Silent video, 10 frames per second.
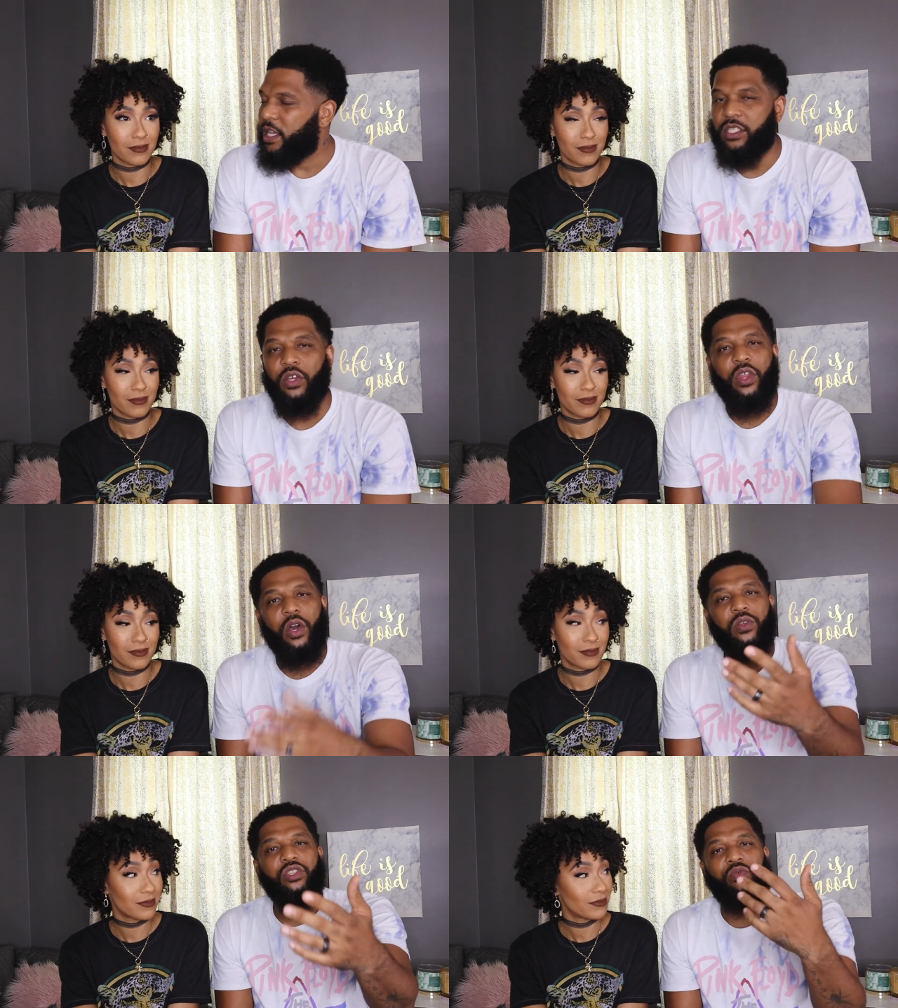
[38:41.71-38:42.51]
Speaker 1: So
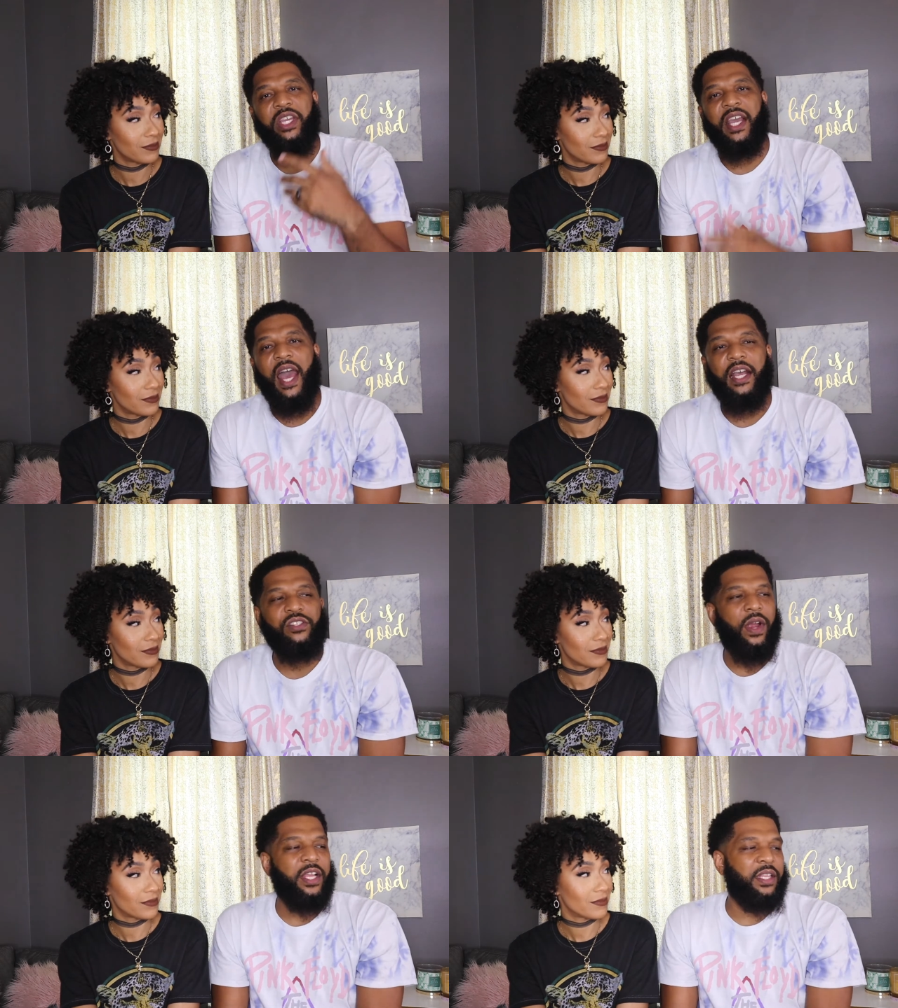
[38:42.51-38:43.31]
those three
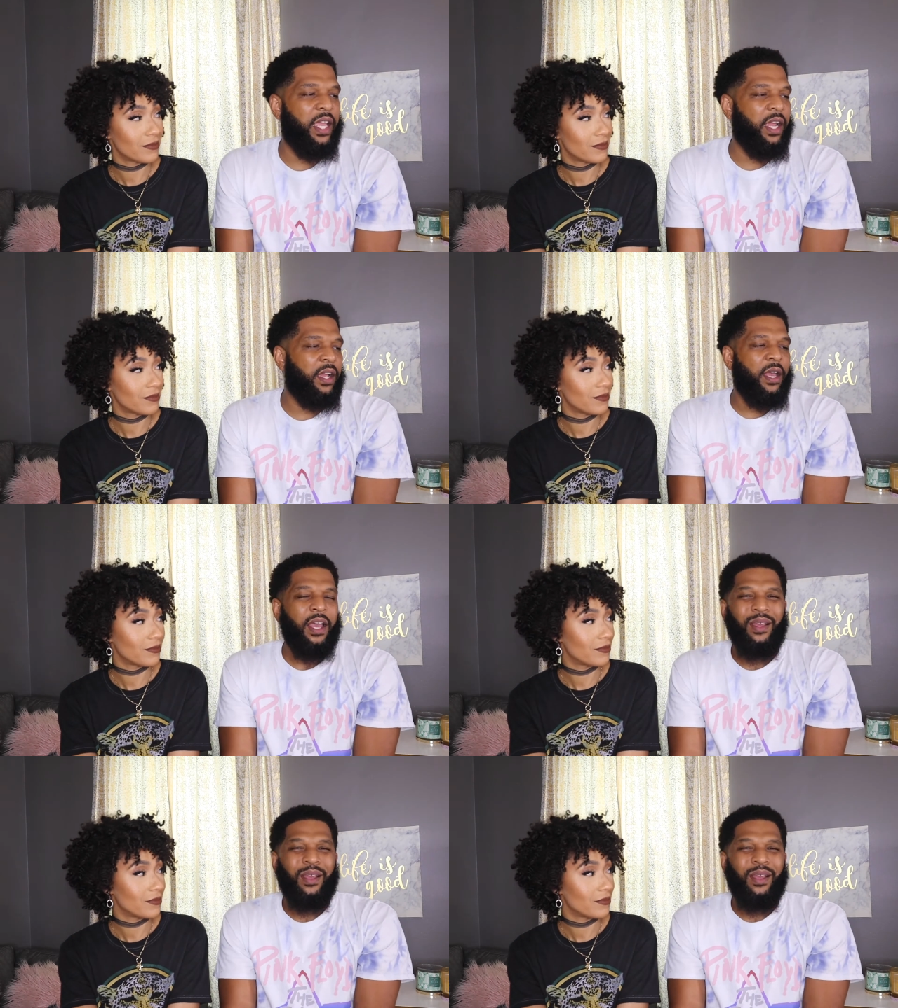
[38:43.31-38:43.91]
guys right there,